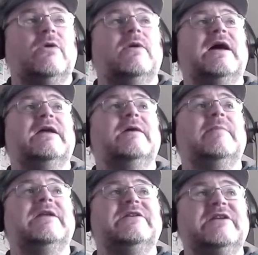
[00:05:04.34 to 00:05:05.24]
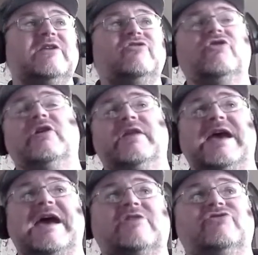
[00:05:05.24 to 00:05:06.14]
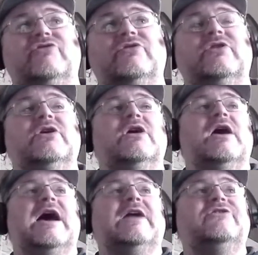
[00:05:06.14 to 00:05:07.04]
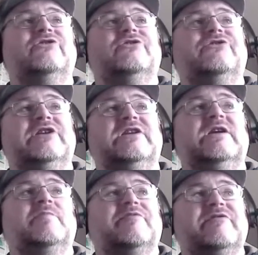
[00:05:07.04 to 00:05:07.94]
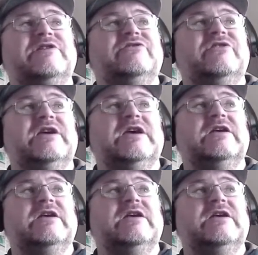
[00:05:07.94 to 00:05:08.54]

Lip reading: I did enjoy the action. I just didn't appreciate